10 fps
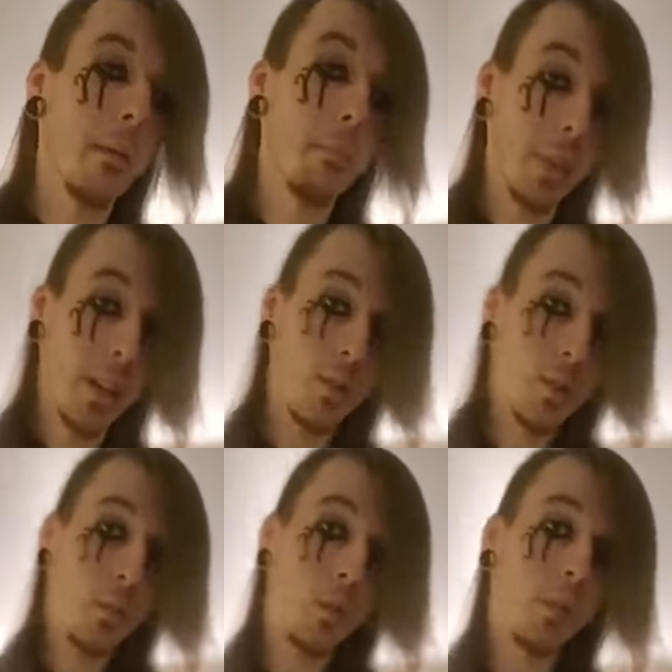Be who
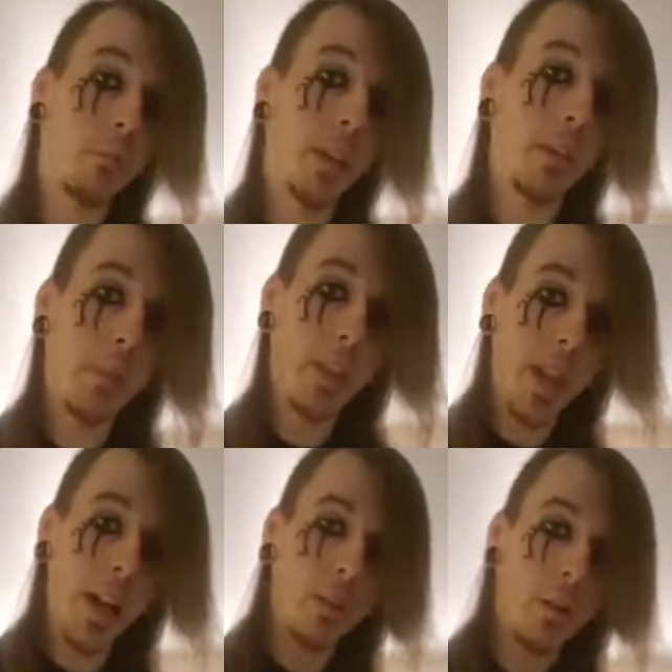you want to be
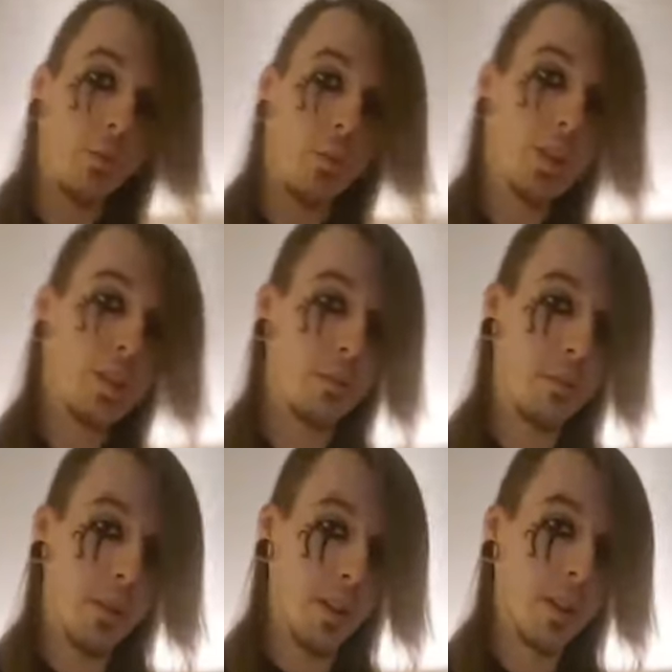how you wish to
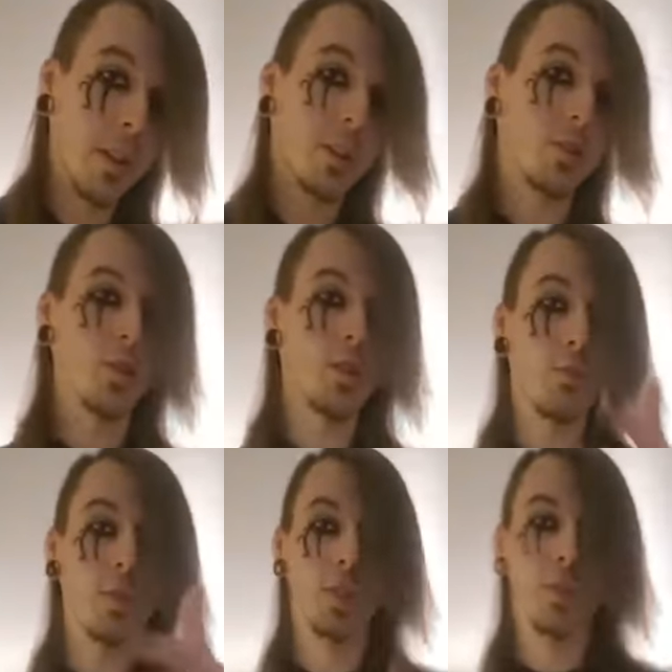be. Do
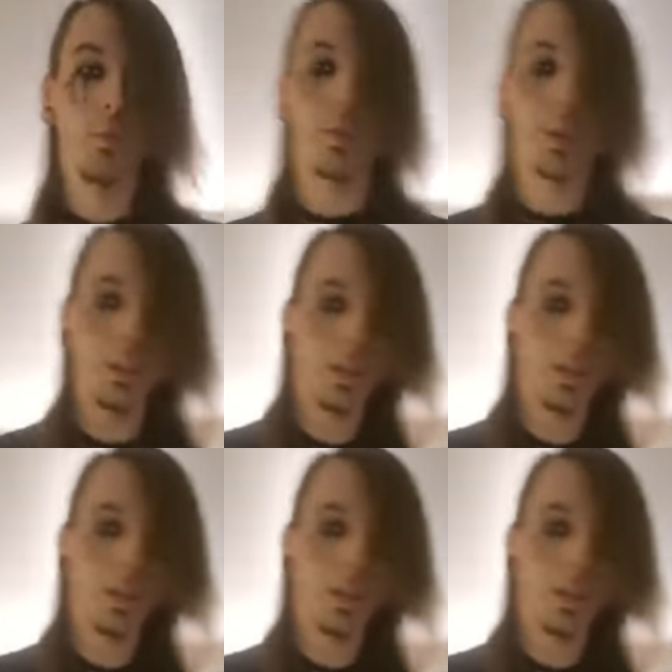what you want to